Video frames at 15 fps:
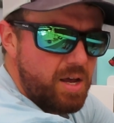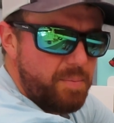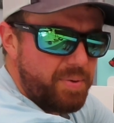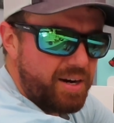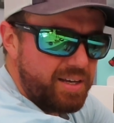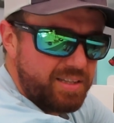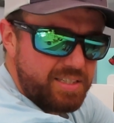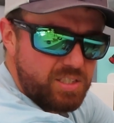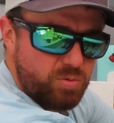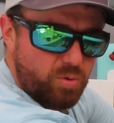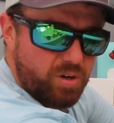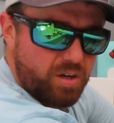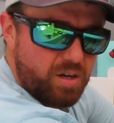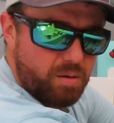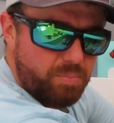But I at least
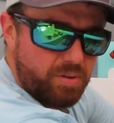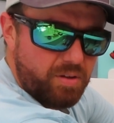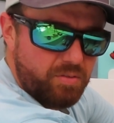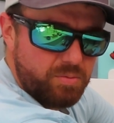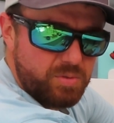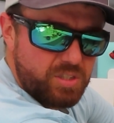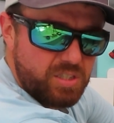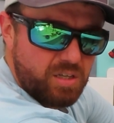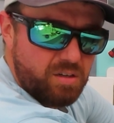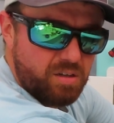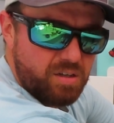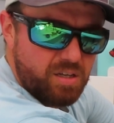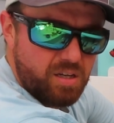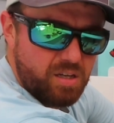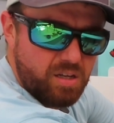want a couple of them
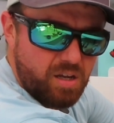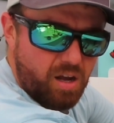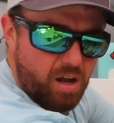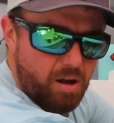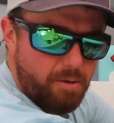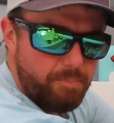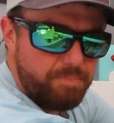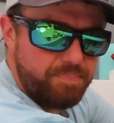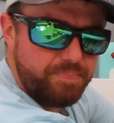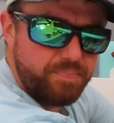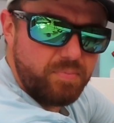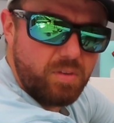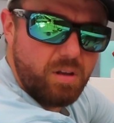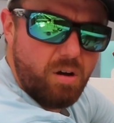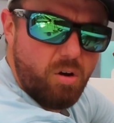centered
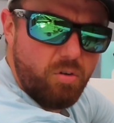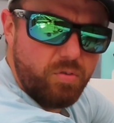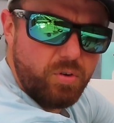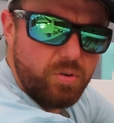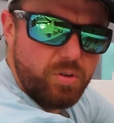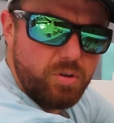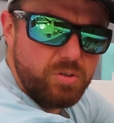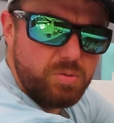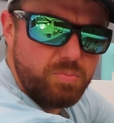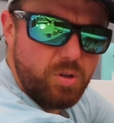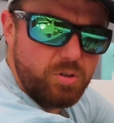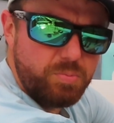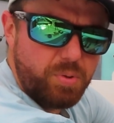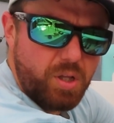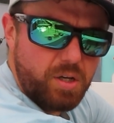over those
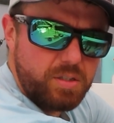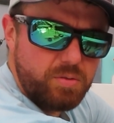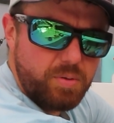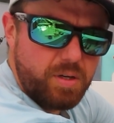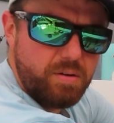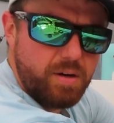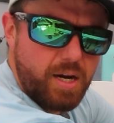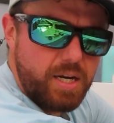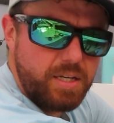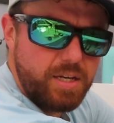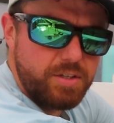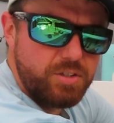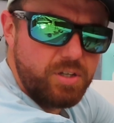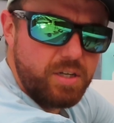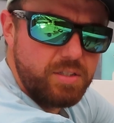plugs we created
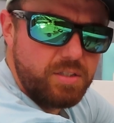yesterday.